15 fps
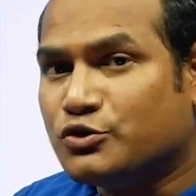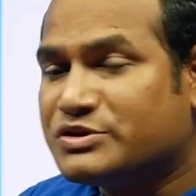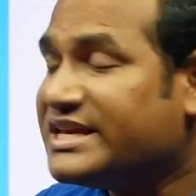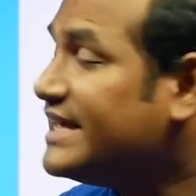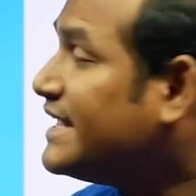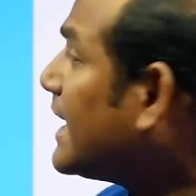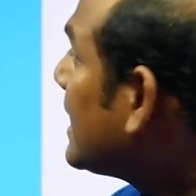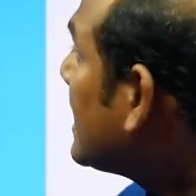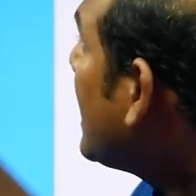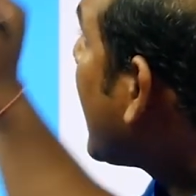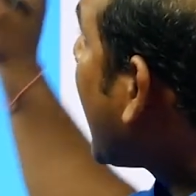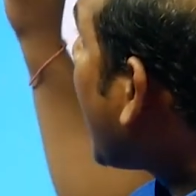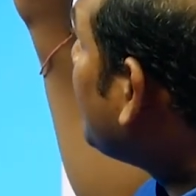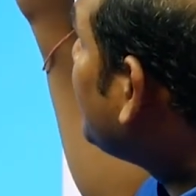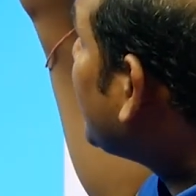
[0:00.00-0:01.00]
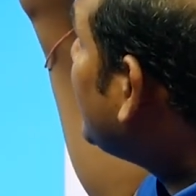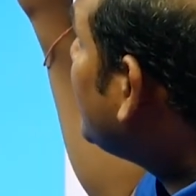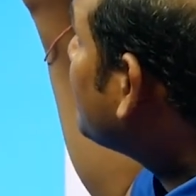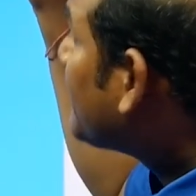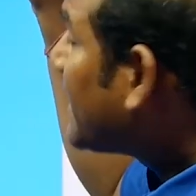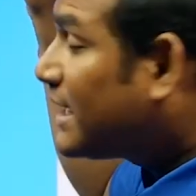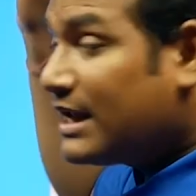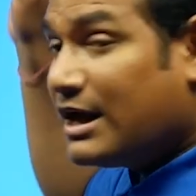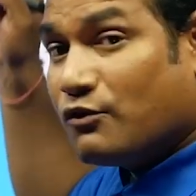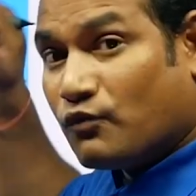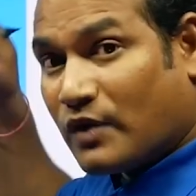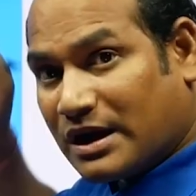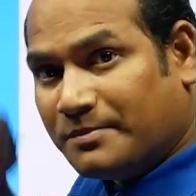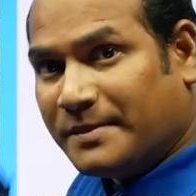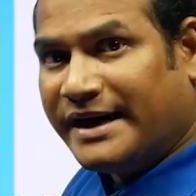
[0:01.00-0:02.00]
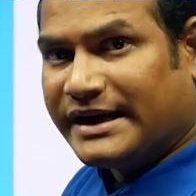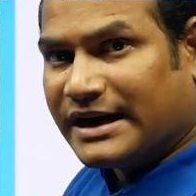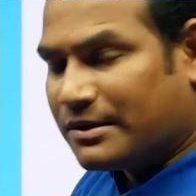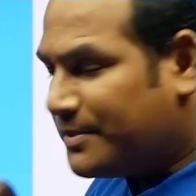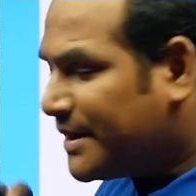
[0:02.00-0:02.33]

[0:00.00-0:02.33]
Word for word: You see here, I am telling per 1 meter